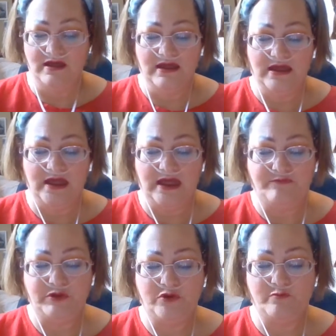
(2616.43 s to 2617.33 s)
If you
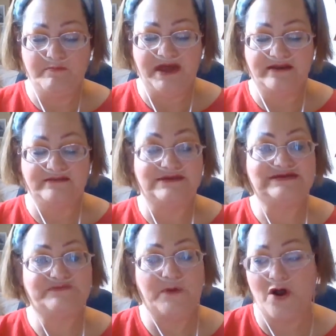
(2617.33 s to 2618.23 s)
made it this
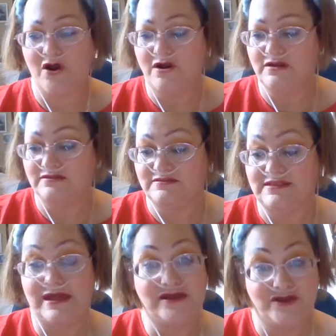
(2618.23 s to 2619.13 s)
far, thank
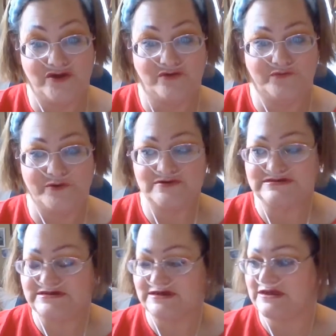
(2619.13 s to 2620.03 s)
you for
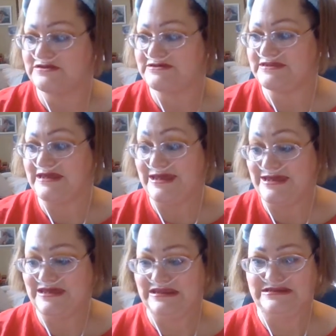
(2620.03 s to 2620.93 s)
sticking to the
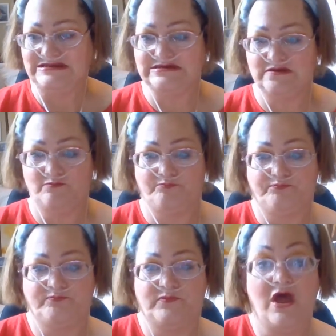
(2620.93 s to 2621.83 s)
end.
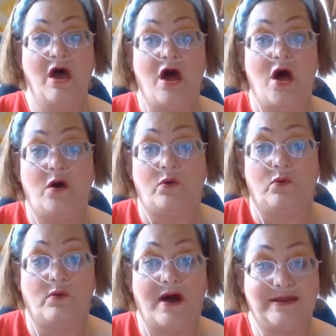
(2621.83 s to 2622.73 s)
Oh, I
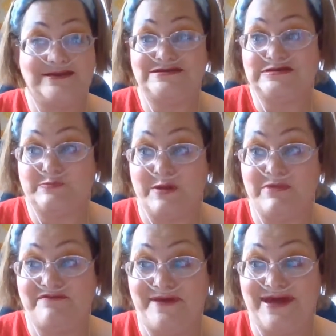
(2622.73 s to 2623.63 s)
need to spray my
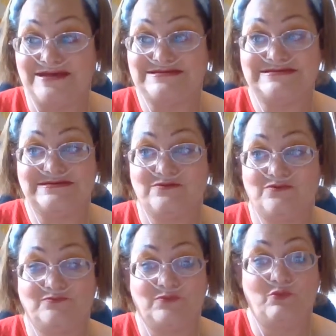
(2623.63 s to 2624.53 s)
face.
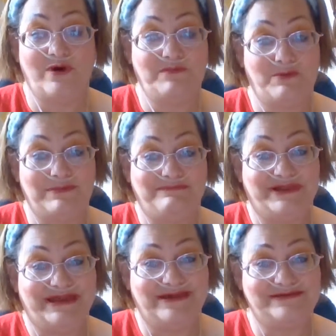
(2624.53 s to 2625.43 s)
One moment,
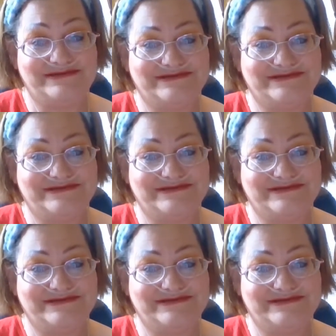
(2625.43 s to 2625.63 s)
please.